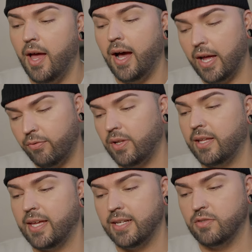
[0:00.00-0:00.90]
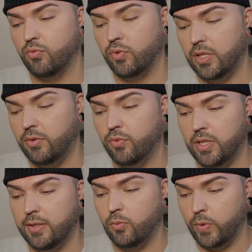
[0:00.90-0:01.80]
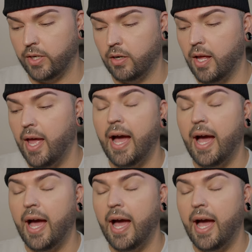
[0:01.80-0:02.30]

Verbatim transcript: I feel like that is really, really weird.